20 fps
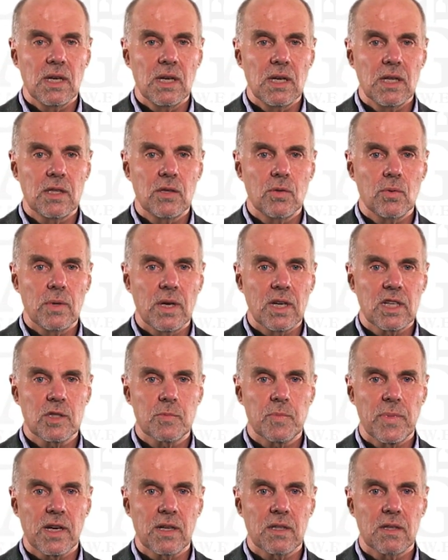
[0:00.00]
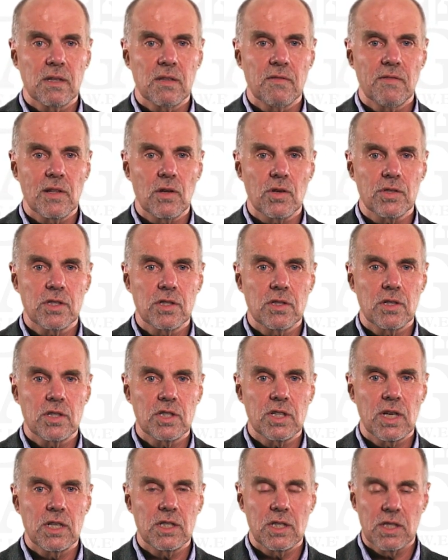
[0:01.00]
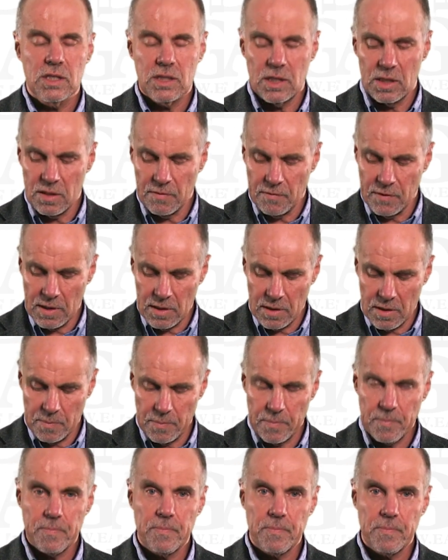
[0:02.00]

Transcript: into expected velocity changes in the field.